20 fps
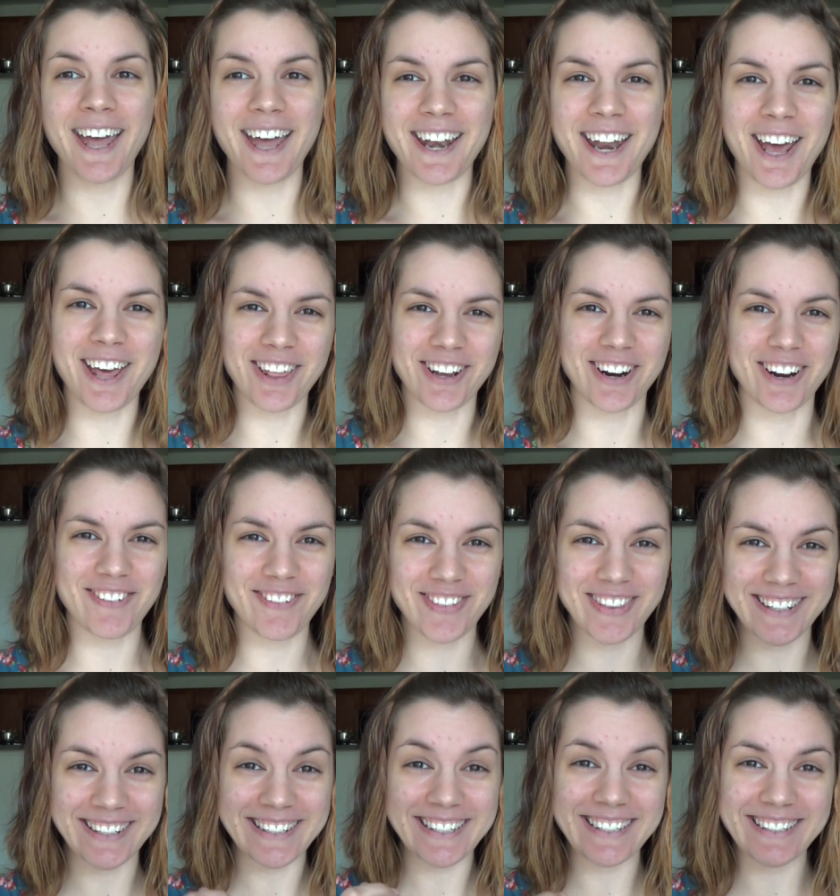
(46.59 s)
Another of
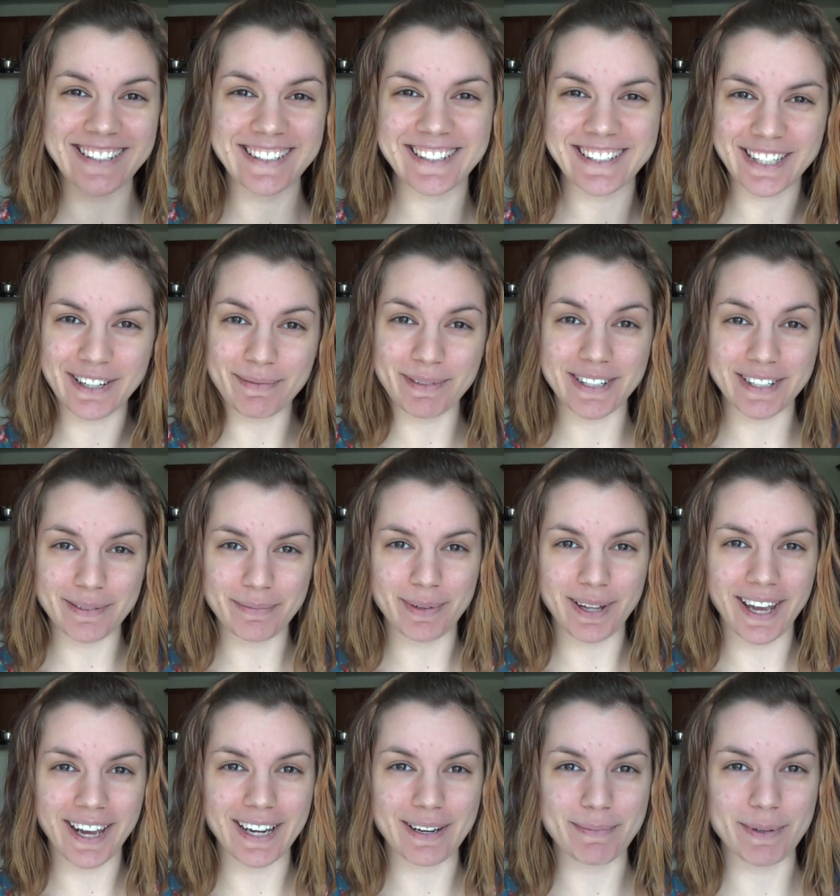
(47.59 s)
the seasons comes into
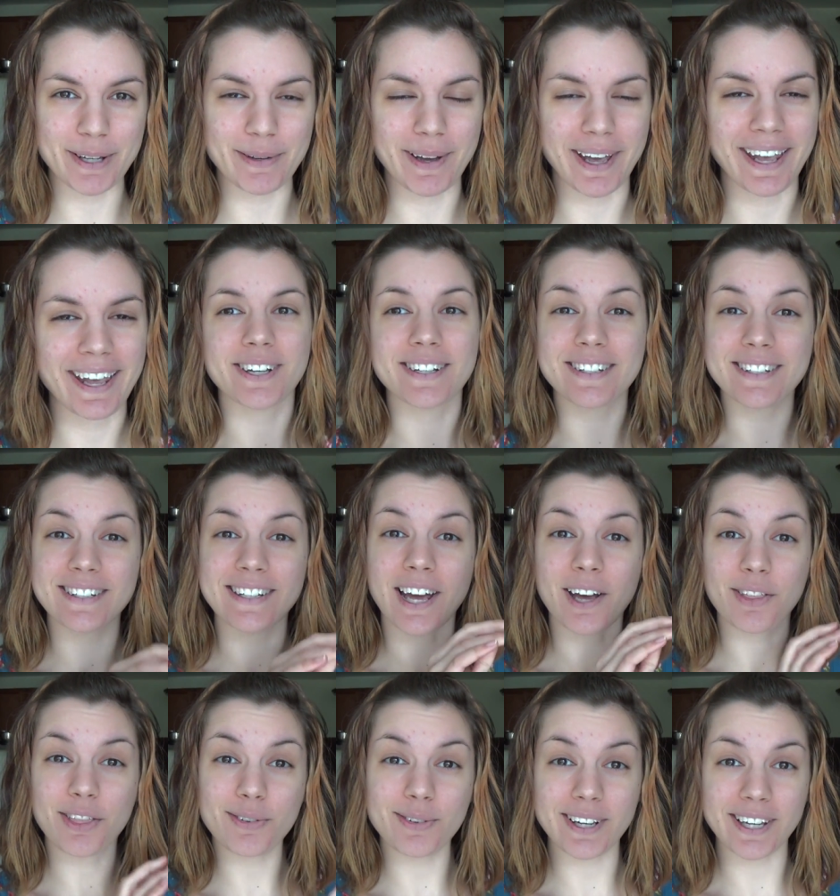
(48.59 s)
play in a big way. It's
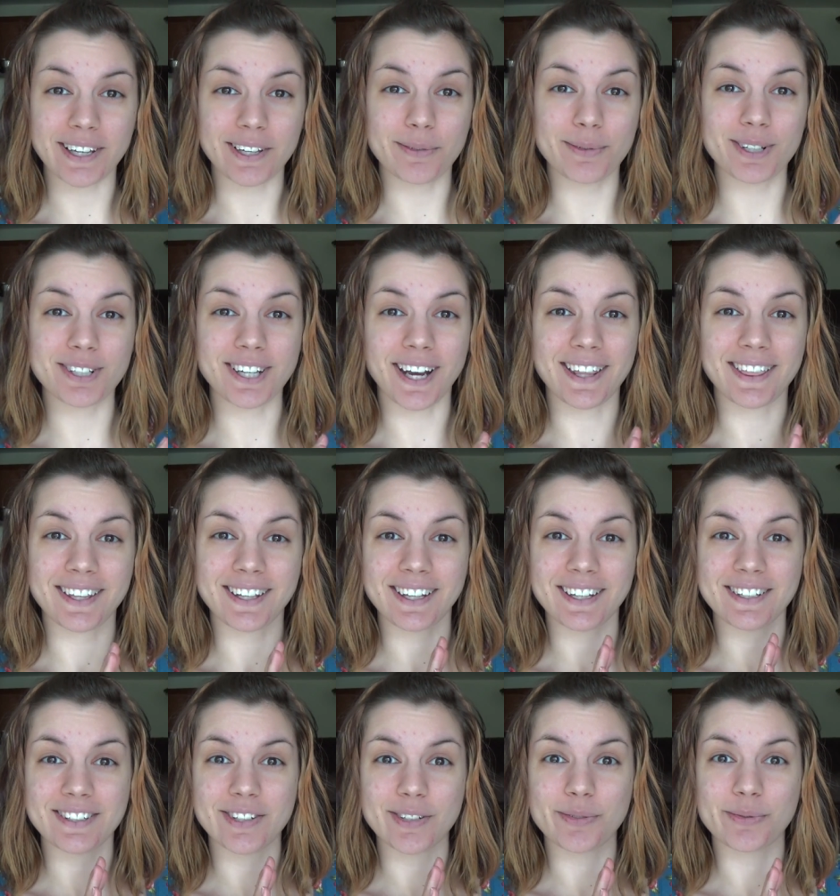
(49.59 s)
now three, which I
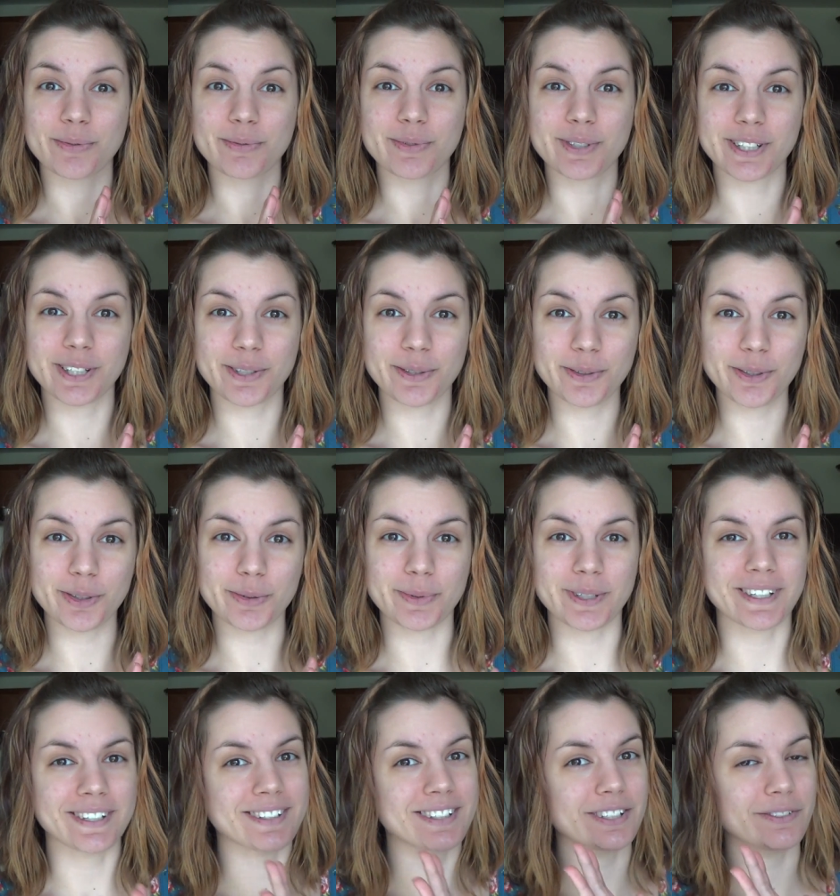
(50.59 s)
think is really cool,
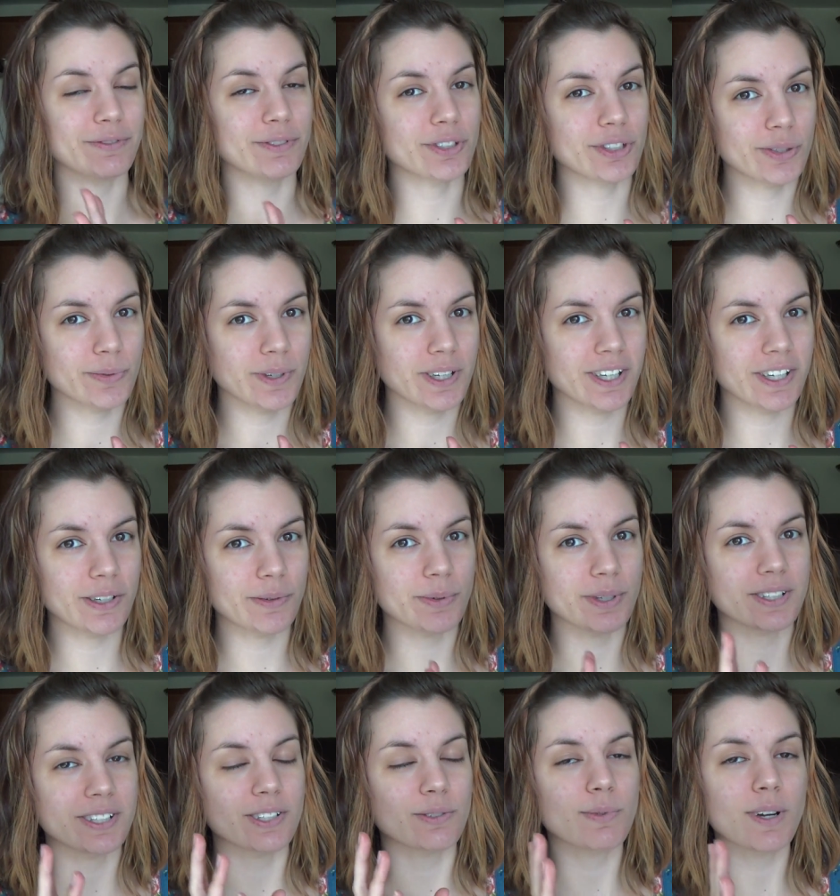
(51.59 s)
because the first one
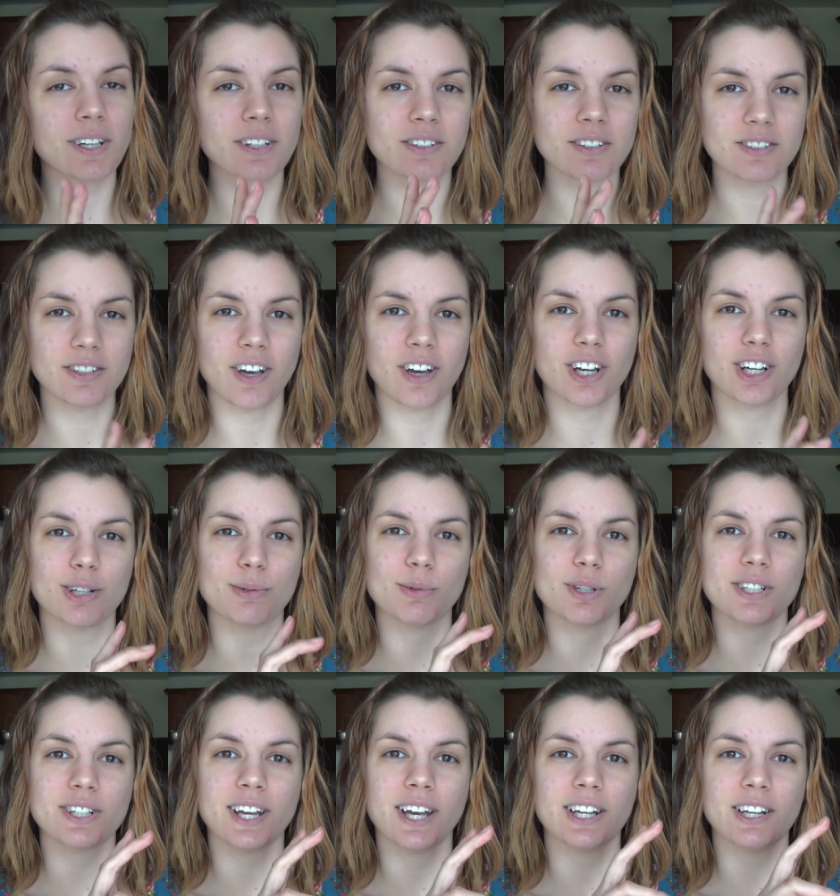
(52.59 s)
was the regular chakram,
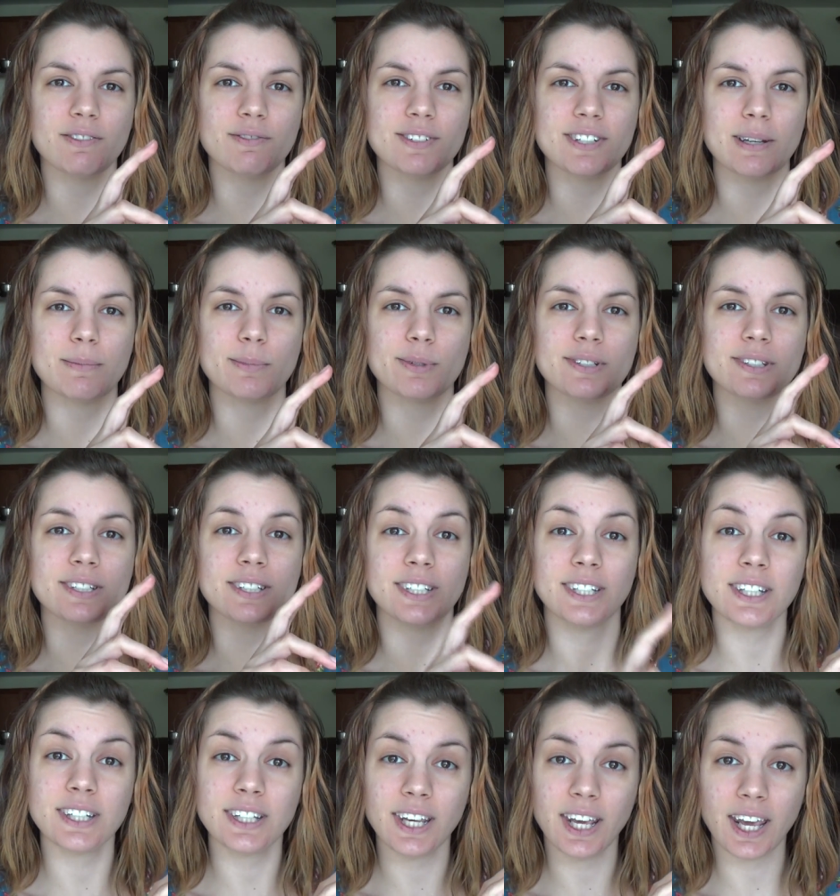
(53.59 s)
which kind of resembles a
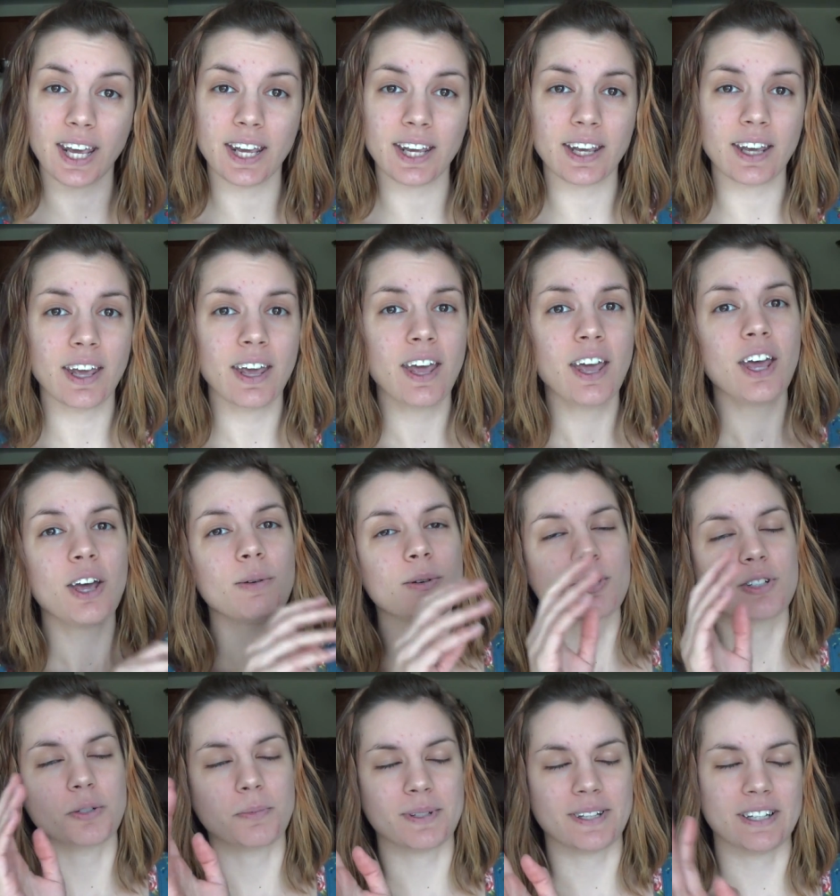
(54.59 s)
yin-yang,
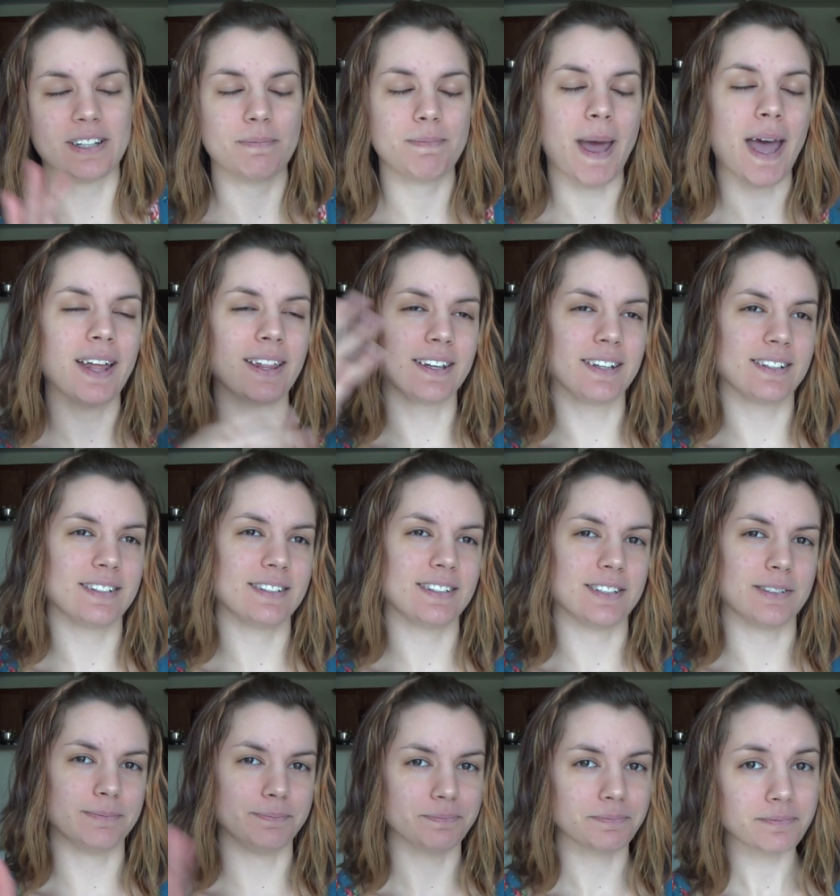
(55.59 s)
which represents balance
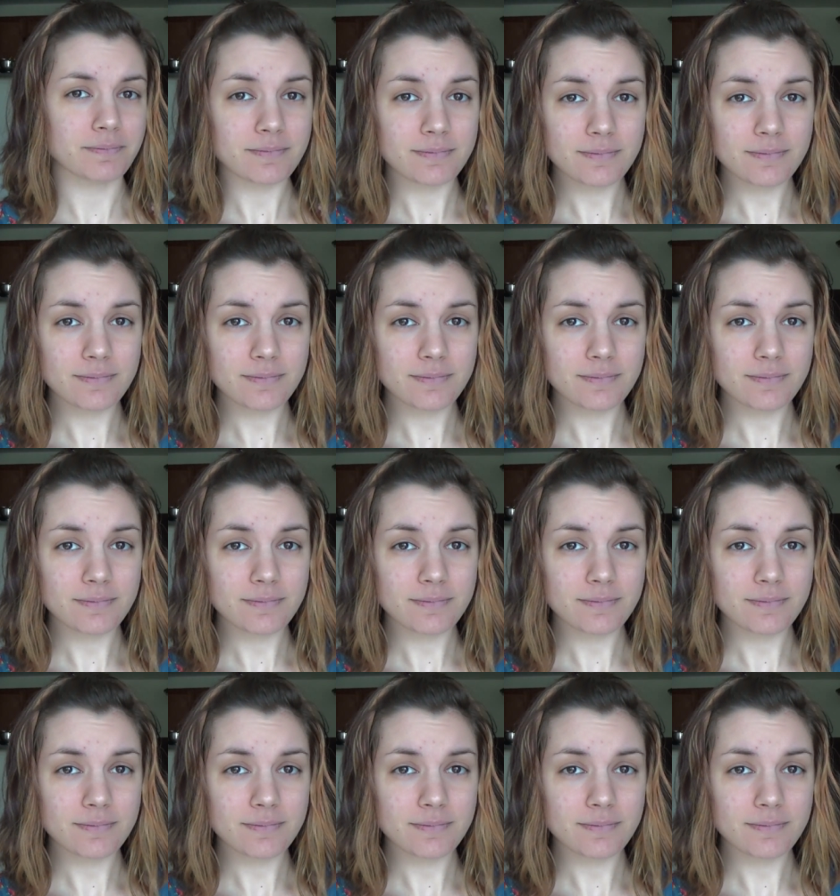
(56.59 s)
and